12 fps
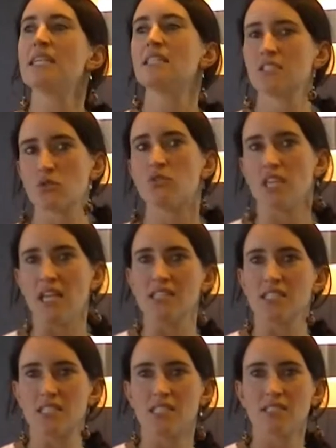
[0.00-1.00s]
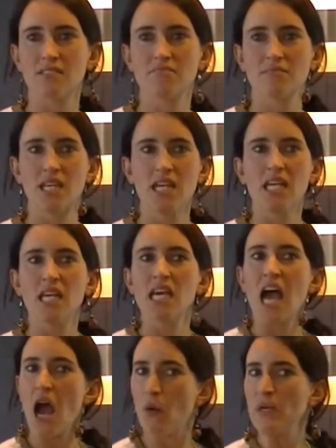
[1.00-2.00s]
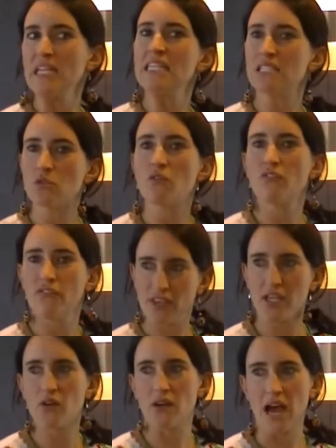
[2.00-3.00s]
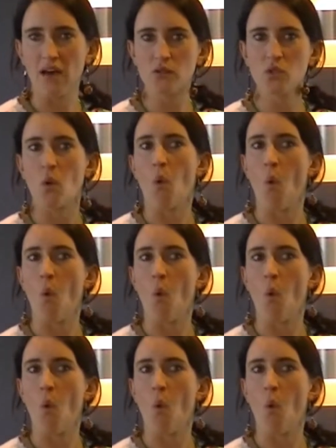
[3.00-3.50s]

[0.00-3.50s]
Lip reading: needs to change, and we need to figure out